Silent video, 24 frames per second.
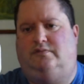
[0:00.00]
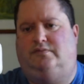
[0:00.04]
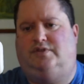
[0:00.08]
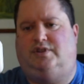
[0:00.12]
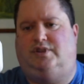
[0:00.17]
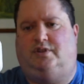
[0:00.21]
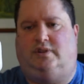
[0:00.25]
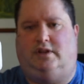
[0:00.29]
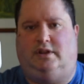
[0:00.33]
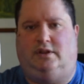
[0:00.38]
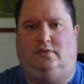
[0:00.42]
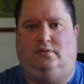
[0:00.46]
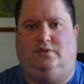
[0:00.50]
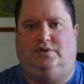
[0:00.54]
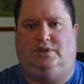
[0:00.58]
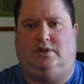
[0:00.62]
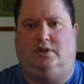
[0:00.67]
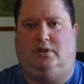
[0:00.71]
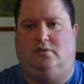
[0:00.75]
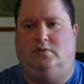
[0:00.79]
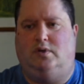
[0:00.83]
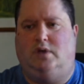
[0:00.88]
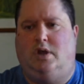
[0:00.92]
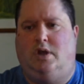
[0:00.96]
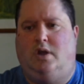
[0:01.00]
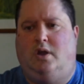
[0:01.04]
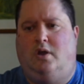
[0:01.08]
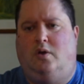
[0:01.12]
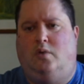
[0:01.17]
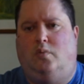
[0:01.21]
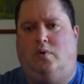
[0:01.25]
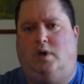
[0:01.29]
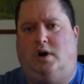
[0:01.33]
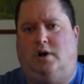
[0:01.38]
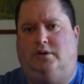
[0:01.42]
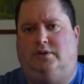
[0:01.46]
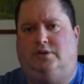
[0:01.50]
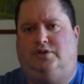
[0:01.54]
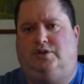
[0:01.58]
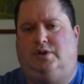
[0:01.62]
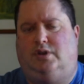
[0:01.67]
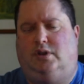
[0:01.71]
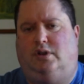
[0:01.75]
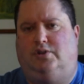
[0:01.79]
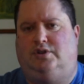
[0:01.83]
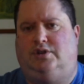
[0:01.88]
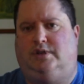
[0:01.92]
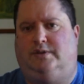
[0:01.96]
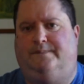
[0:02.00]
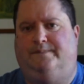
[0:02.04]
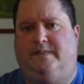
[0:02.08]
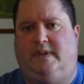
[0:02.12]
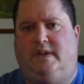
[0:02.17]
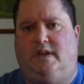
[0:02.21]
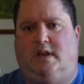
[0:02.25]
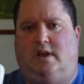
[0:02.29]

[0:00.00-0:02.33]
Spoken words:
so they also wireless charging,